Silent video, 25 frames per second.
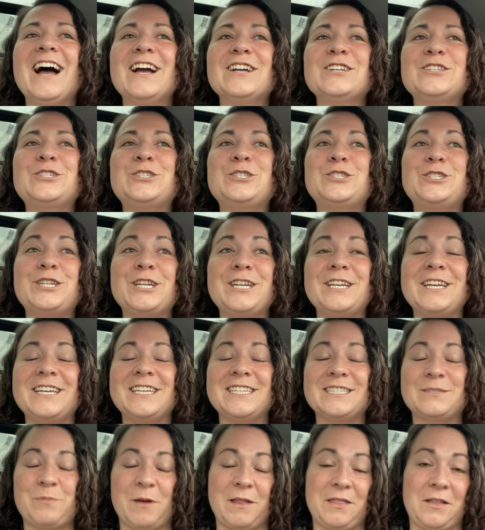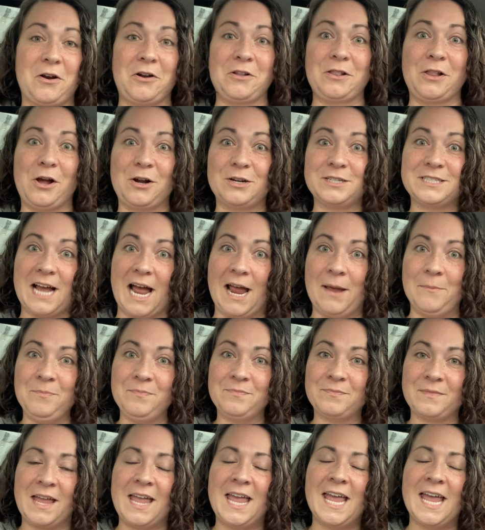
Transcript: she's been there a long time